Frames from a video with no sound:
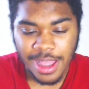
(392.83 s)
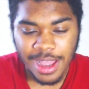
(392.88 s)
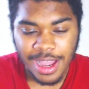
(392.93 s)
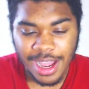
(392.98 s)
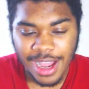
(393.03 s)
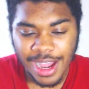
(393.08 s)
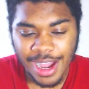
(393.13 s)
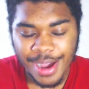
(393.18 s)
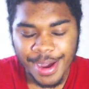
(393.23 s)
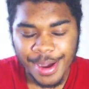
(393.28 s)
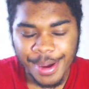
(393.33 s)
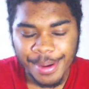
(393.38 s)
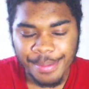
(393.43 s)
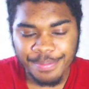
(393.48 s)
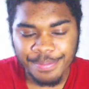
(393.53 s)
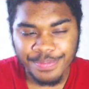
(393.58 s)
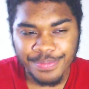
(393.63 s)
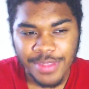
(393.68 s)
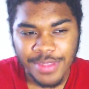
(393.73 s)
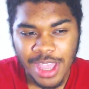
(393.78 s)

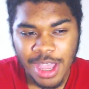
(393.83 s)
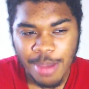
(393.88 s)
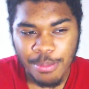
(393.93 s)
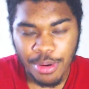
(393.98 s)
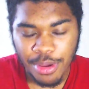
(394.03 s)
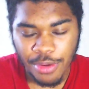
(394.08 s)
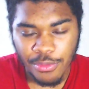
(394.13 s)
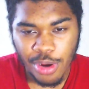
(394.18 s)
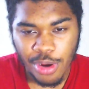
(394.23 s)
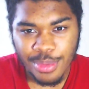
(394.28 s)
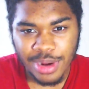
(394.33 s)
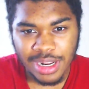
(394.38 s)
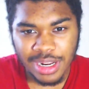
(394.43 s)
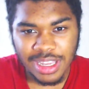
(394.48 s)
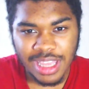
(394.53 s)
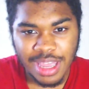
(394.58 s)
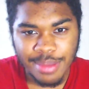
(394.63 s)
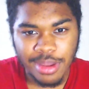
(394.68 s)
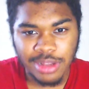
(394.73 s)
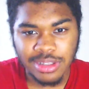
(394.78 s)
But
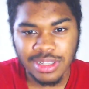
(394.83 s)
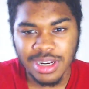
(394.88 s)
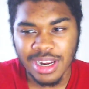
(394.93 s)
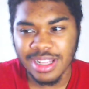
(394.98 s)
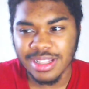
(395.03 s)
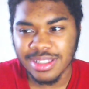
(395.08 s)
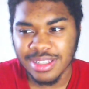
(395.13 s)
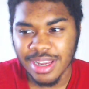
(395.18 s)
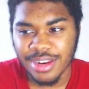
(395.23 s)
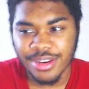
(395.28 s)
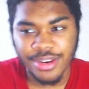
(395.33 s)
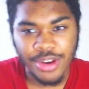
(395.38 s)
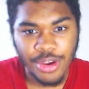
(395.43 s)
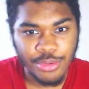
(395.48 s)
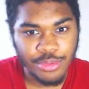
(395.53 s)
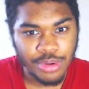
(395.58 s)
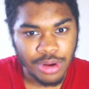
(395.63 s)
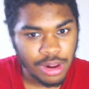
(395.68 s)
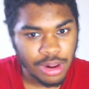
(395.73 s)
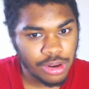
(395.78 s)
Rummenigge came out today and said, "No,
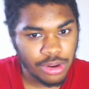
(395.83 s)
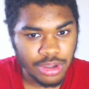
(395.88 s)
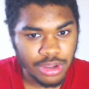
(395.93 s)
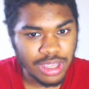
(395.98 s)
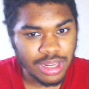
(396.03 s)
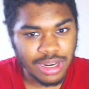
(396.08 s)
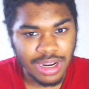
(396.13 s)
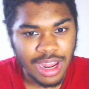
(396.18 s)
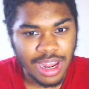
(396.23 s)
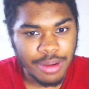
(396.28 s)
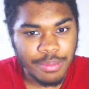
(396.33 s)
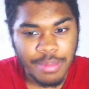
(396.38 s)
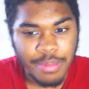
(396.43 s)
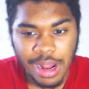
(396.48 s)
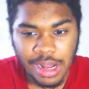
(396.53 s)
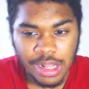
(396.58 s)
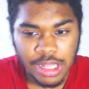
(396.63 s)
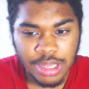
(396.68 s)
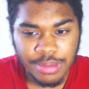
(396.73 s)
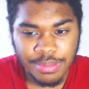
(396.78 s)
we're not looking at
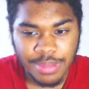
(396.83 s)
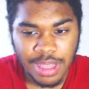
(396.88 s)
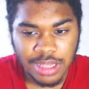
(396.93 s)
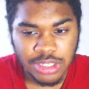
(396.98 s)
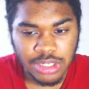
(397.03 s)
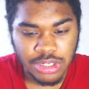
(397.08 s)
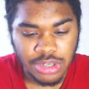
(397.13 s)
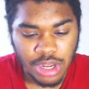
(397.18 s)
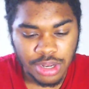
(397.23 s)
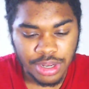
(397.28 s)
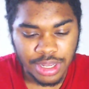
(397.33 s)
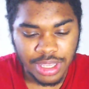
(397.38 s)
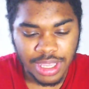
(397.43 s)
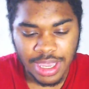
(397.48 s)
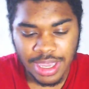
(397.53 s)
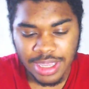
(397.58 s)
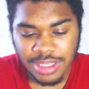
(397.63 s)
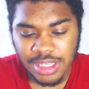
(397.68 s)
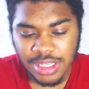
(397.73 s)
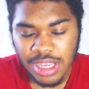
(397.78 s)
Malcom. That's not the
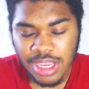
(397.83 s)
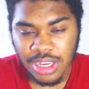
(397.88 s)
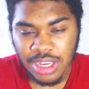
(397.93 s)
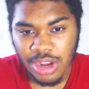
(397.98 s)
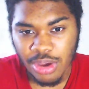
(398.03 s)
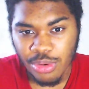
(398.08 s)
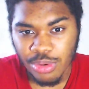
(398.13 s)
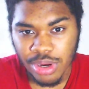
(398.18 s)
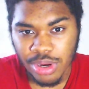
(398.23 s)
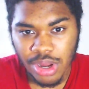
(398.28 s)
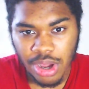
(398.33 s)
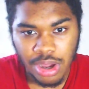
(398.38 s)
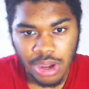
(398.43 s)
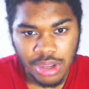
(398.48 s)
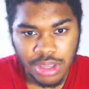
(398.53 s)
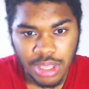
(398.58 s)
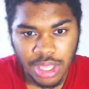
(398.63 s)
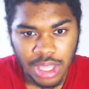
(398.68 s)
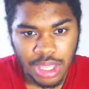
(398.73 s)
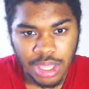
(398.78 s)
case. You know, we're
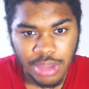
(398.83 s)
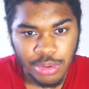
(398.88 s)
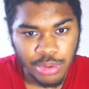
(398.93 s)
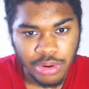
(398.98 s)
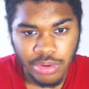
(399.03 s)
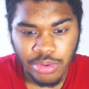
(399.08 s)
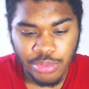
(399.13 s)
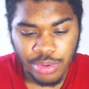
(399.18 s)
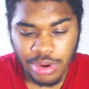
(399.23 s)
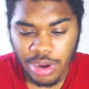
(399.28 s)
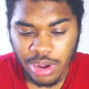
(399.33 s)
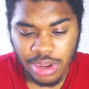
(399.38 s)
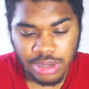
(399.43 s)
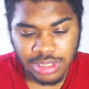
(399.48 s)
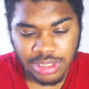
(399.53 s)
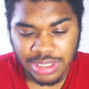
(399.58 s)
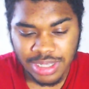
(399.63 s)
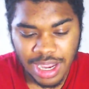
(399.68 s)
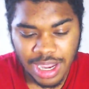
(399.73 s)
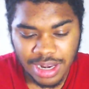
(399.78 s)
not
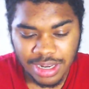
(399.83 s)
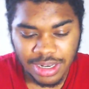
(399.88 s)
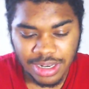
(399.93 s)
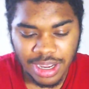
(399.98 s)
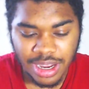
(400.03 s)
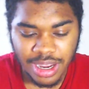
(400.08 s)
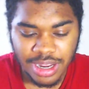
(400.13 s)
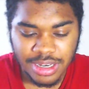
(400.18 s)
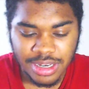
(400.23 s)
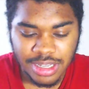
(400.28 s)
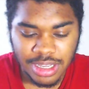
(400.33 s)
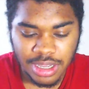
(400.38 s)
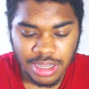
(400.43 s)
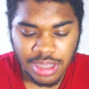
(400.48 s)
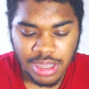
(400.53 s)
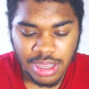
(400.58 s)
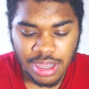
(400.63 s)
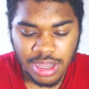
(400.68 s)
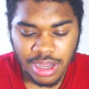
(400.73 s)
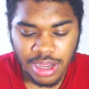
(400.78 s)
entertaining the
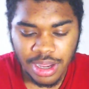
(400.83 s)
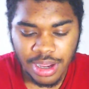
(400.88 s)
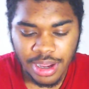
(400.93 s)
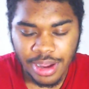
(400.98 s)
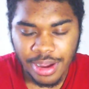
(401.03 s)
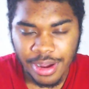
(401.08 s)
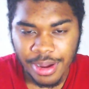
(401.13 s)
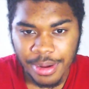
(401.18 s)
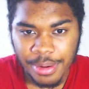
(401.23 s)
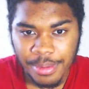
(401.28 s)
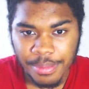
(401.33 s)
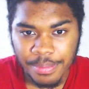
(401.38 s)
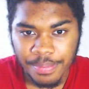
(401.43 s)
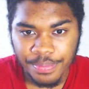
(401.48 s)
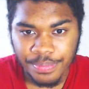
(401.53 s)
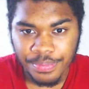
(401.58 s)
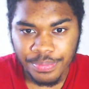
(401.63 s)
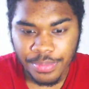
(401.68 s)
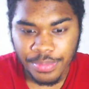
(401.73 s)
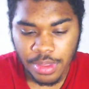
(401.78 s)
idea."
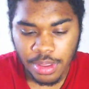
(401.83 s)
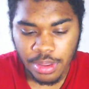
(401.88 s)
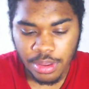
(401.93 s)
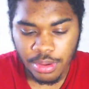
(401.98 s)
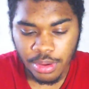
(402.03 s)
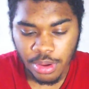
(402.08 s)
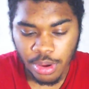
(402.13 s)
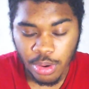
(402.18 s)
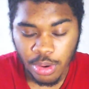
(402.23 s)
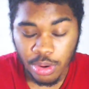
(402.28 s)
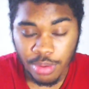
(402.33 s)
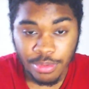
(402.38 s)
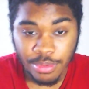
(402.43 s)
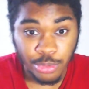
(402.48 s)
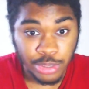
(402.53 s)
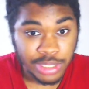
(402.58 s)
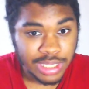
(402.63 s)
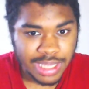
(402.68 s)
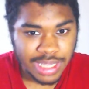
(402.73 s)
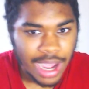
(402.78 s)

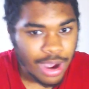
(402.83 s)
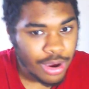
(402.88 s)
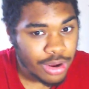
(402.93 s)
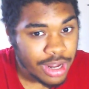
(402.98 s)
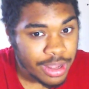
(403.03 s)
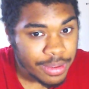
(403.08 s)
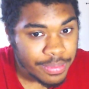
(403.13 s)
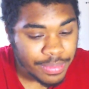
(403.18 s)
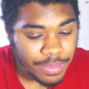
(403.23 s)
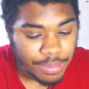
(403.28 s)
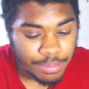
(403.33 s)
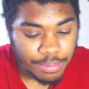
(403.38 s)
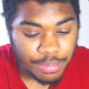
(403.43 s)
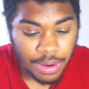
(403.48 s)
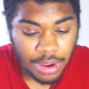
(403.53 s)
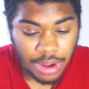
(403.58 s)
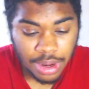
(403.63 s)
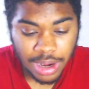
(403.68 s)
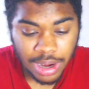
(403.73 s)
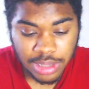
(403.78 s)
We scout him,
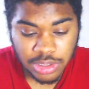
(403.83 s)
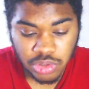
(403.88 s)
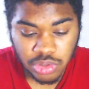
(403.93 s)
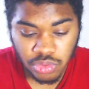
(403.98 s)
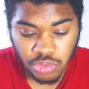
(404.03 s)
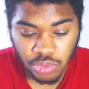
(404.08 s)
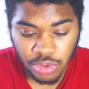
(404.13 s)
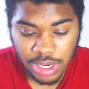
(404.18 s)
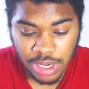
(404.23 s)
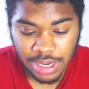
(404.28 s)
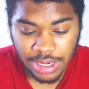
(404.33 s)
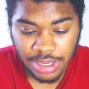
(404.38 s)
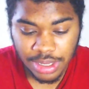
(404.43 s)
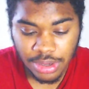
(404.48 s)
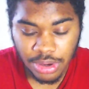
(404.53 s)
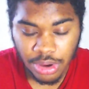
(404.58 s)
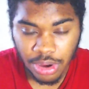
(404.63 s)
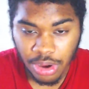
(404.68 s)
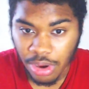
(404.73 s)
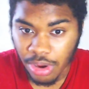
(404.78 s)
but that's
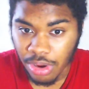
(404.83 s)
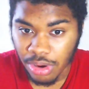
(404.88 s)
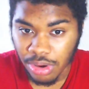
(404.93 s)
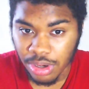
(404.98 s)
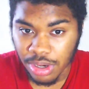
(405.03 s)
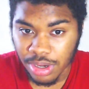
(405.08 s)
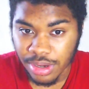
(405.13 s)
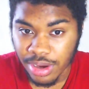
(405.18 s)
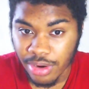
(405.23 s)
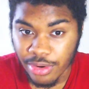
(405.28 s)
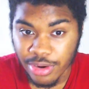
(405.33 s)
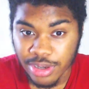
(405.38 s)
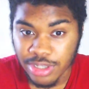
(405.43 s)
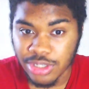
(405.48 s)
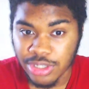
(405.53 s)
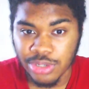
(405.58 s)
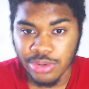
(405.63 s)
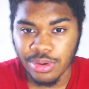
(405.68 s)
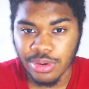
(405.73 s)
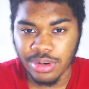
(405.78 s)
really all there
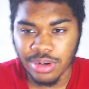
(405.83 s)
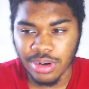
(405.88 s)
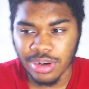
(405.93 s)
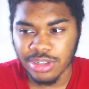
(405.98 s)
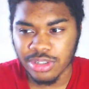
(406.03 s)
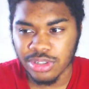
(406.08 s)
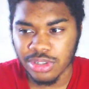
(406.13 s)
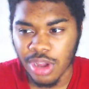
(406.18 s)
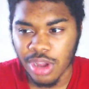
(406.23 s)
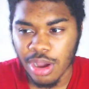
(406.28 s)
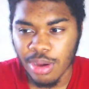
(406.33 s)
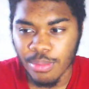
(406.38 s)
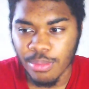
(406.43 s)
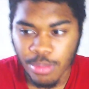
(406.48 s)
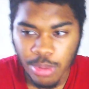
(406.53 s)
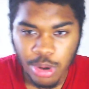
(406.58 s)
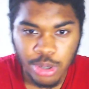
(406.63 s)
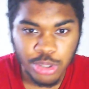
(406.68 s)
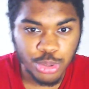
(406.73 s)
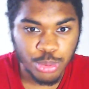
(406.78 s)
is to it. You know, there's not
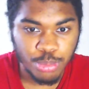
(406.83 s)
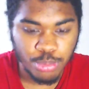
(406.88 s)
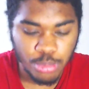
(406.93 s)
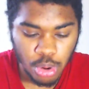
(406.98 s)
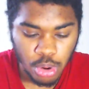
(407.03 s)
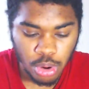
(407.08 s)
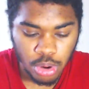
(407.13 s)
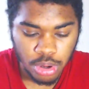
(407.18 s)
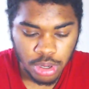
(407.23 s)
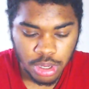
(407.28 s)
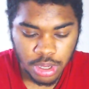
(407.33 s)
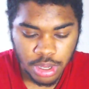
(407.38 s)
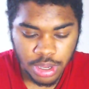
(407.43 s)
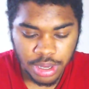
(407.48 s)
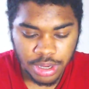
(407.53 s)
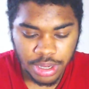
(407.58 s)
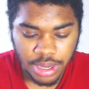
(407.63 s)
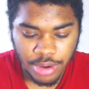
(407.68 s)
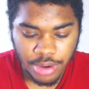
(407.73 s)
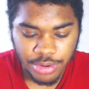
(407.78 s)
much more
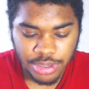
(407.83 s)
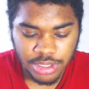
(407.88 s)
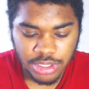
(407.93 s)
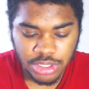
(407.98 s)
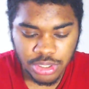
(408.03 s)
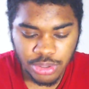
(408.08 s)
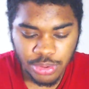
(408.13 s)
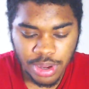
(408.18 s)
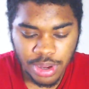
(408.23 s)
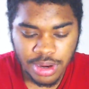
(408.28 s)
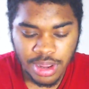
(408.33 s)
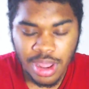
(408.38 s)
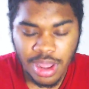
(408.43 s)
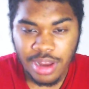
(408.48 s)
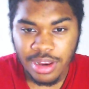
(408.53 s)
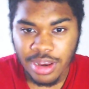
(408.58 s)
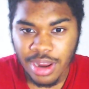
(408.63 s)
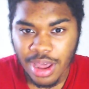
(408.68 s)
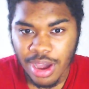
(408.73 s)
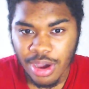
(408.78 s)
there is to it.
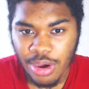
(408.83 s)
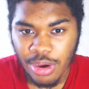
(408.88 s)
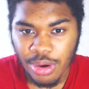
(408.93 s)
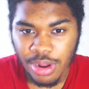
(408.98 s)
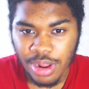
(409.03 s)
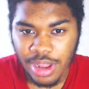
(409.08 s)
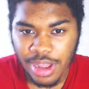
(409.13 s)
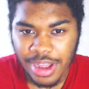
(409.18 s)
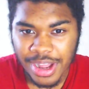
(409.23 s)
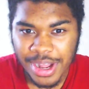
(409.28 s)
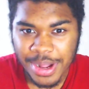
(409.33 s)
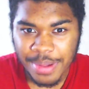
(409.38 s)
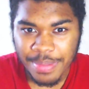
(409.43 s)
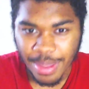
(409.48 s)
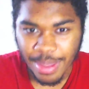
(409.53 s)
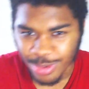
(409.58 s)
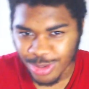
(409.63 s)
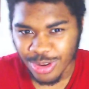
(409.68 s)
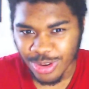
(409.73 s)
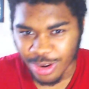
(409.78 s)
Now, I'm
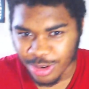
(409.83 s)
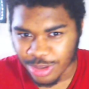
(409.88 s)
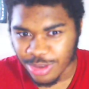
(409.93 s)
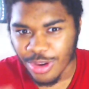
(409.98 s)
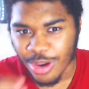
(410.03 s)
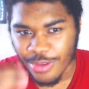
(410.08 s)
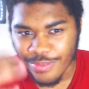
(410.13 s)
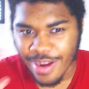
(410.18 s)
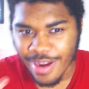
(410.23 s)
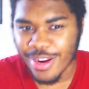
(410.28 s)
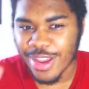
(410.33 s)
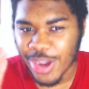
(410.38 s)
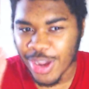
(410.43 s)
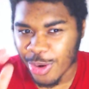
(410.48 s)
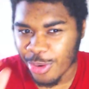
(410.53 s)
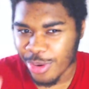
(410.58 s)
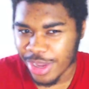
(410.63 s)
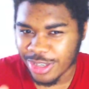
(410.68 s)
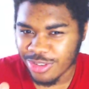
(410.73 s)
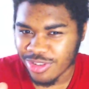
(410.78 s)
just gonna do a very
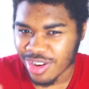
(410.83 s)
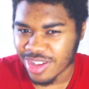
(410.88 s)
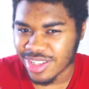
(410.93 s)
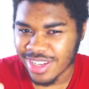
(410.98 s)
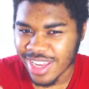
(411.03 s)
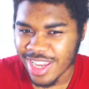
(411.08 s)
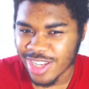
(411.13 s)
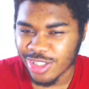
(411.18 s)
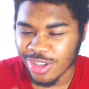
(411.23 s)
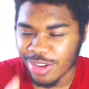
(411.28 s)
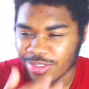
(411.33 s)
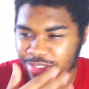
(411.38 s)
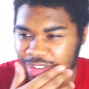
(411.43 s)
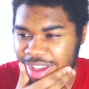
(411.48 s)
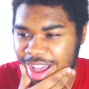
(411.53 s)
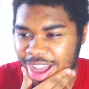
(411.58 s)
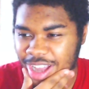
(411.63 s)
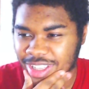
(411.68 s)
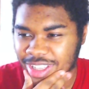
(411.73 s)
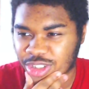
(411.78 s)
quick translation of
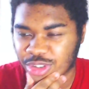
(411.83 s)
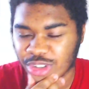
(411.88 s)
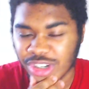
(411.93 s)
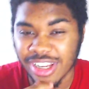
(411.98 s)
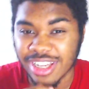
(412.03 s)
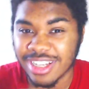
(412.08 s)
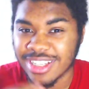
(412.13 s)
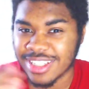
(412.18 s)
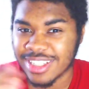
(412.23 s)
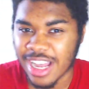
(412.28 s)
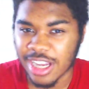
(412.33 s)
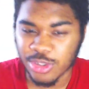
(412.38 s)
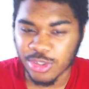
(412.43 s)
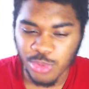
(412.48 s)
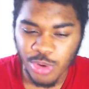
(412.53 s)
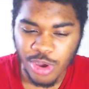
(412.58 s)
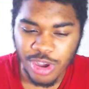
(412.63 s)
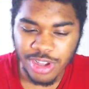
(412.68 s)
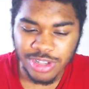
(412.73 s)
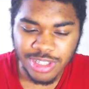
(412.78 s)
the actual
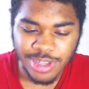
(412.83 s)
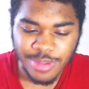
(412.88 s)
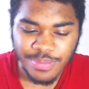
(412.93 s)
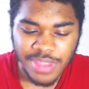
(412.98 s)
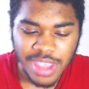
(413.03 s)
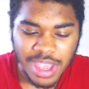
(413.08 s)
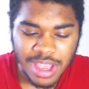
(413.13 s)
exact words.